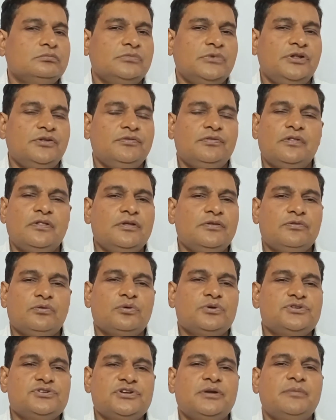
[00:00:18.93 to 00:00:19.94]
this
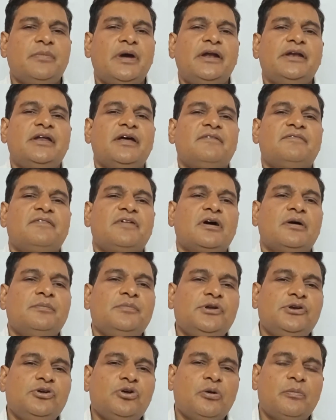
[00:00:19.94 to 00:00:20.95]
question might have
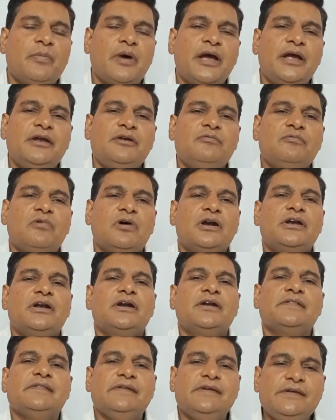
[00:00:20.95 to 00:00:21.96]
come in your mind. What
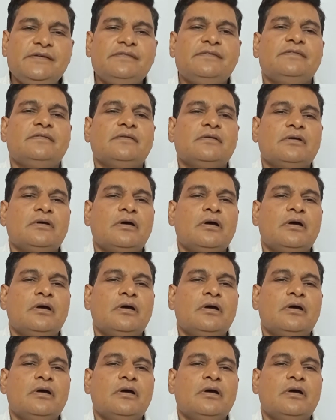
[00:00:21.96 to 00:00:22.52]
are these?